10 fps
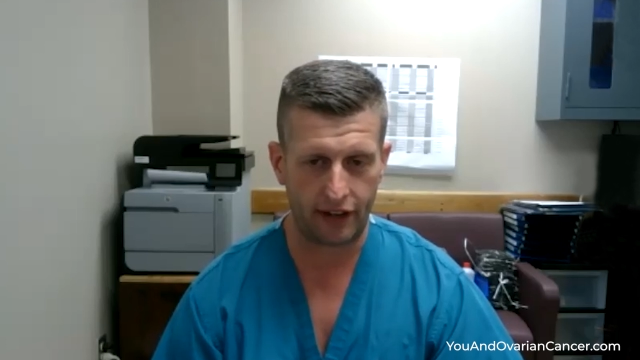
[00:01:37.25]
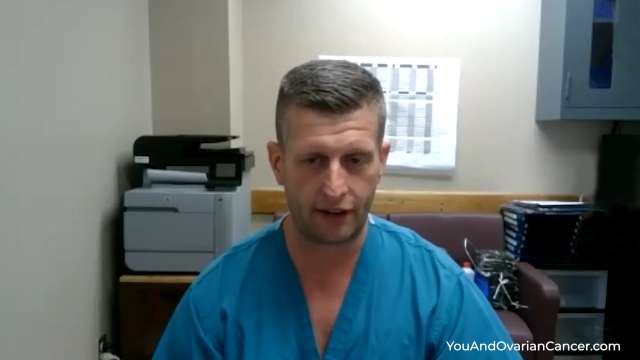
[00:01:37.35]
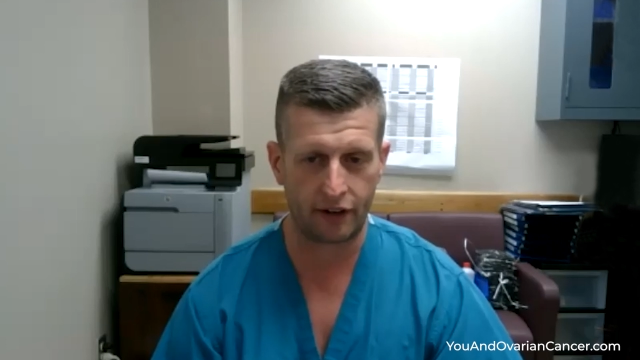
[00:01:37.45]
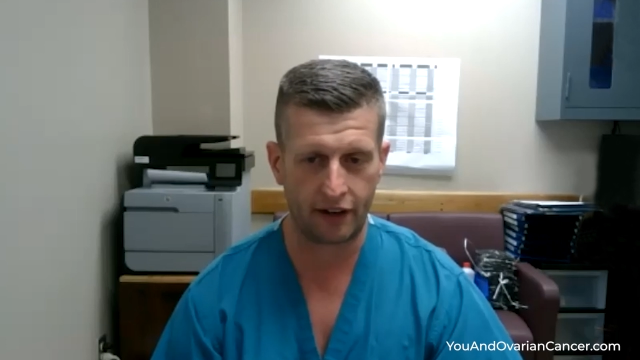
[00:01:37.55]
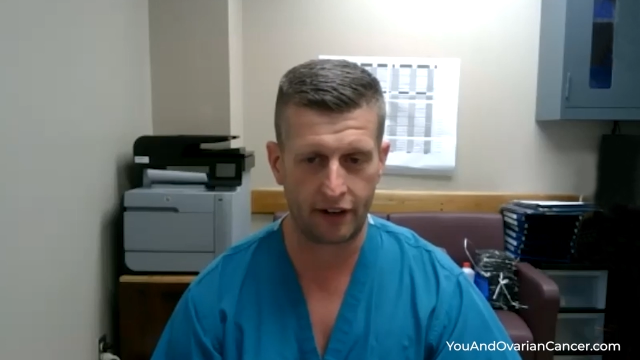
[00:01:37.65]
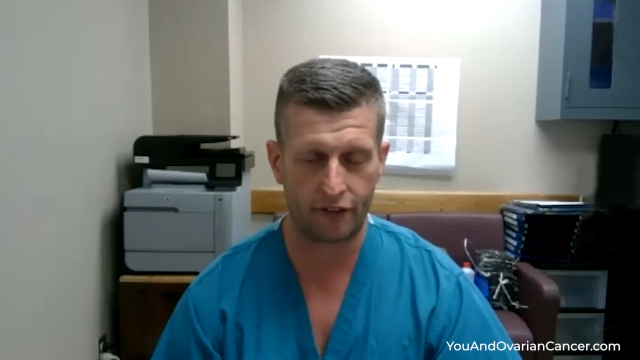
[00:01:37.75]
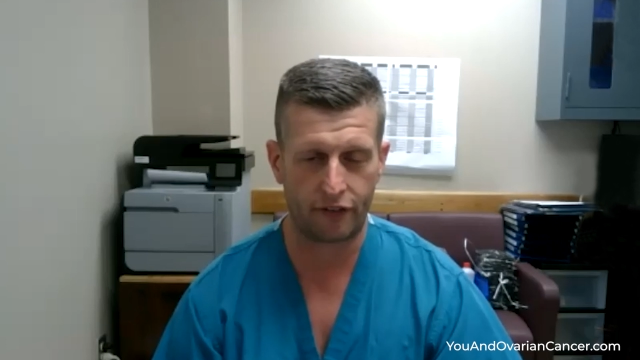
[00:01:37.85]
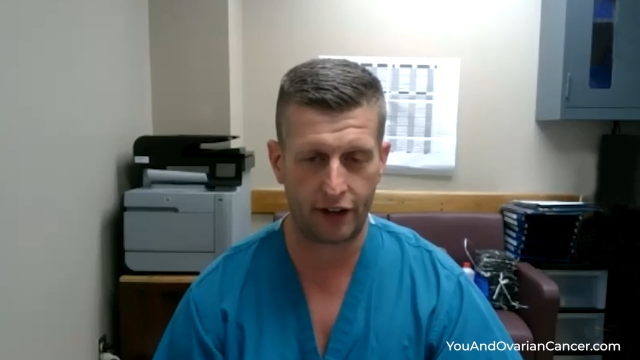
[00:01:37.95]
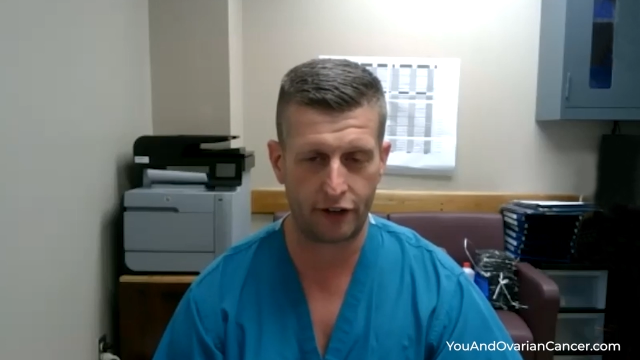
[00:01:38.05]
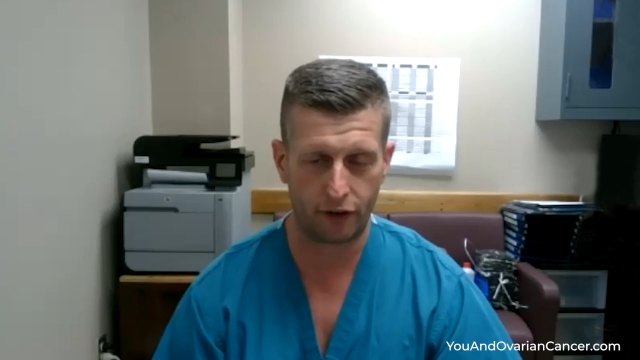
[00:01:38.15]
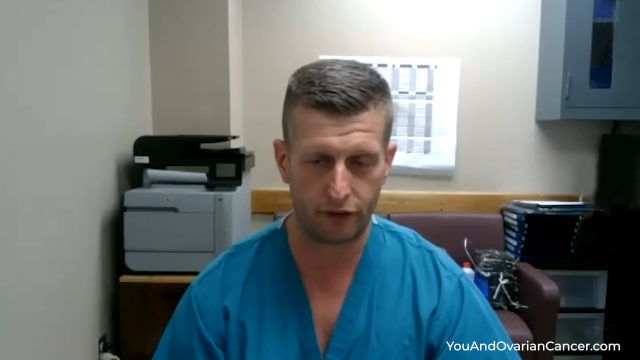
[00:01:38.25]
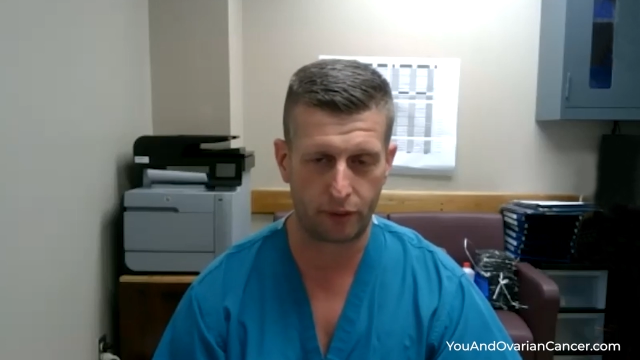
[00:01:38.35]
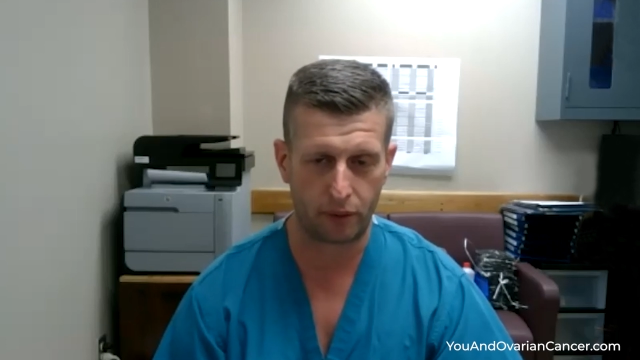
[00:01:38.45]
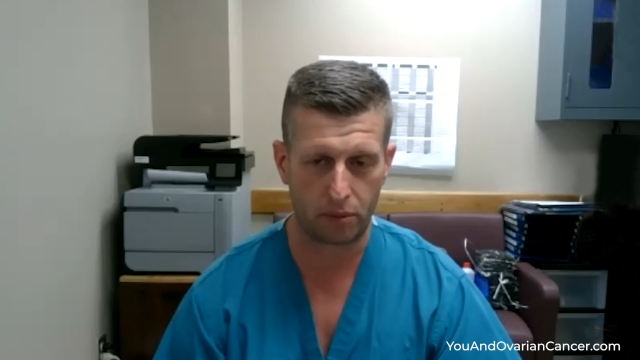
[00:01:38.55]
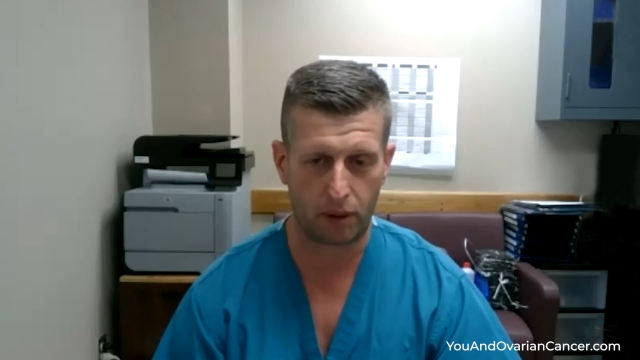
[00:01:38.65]
and identify a dose
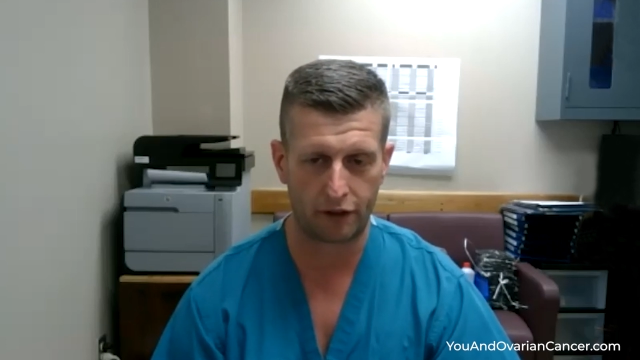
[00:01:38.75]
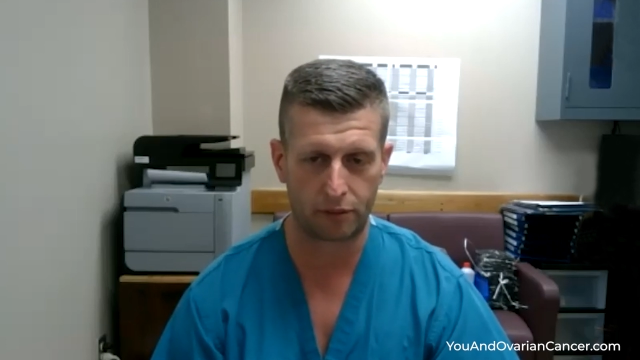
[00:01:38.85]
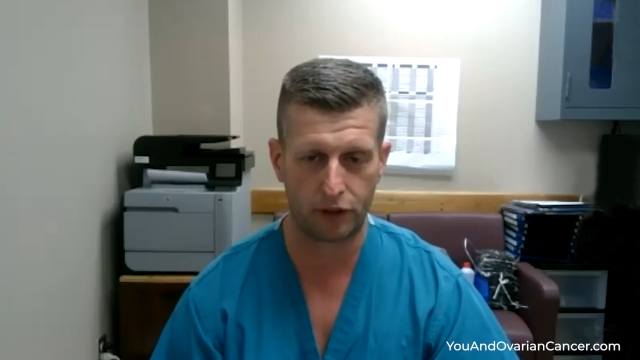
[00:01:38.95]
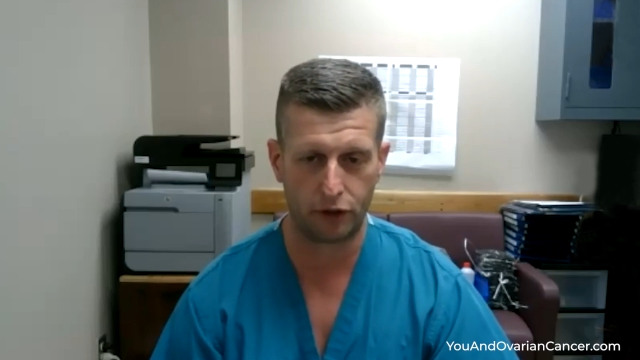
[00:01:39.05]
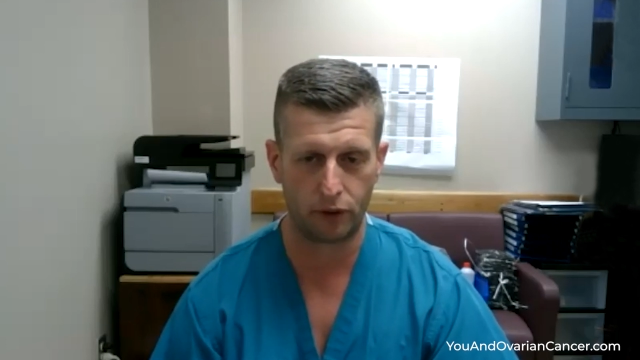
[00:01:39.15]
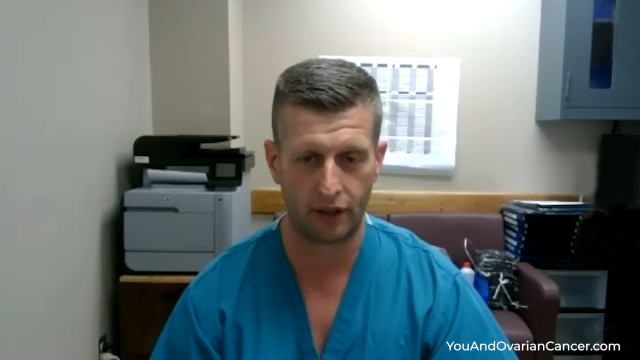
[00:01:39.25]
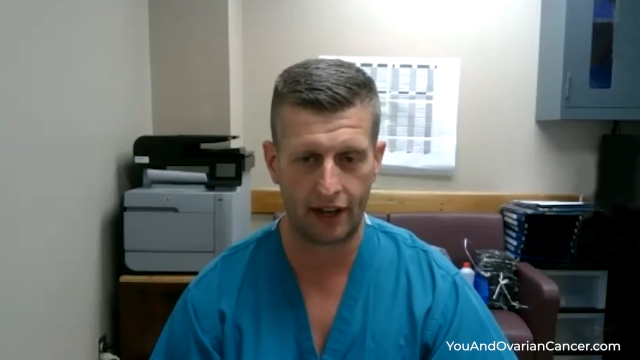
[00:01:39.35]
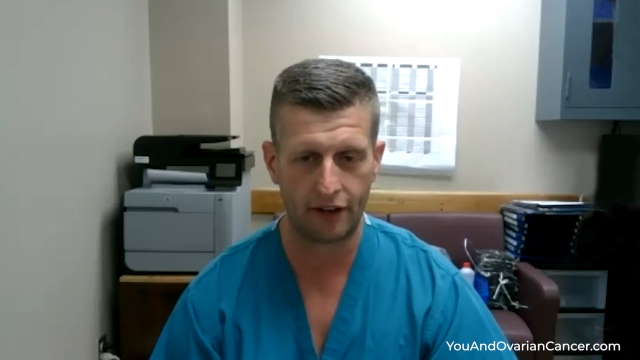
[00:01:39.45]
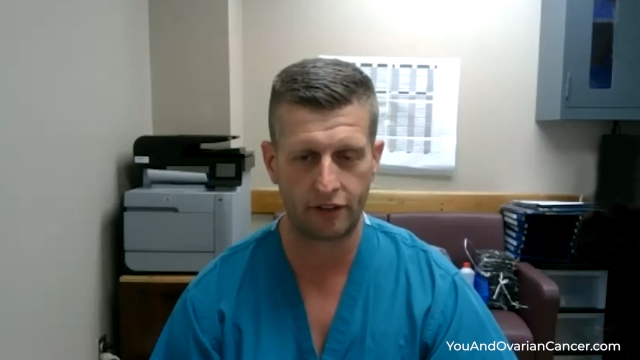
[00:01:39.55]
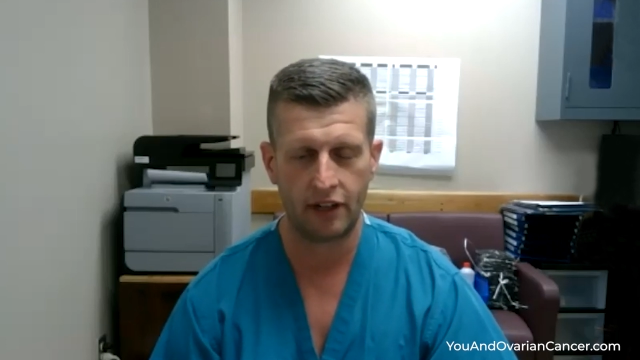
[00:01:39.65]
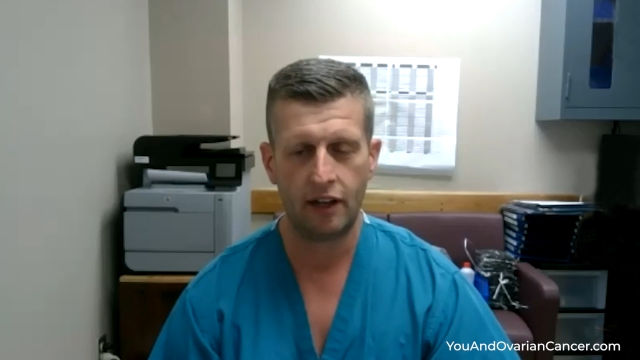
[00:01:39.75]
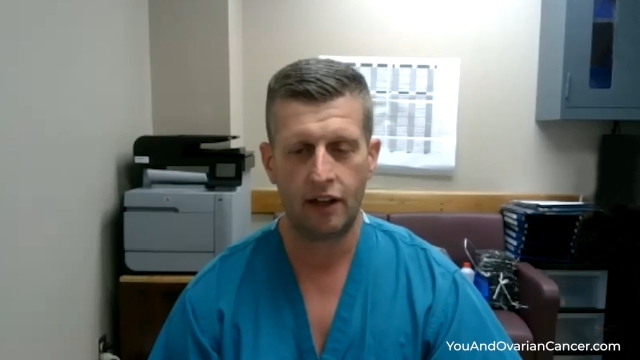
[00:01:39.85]
that we would possibly utilize,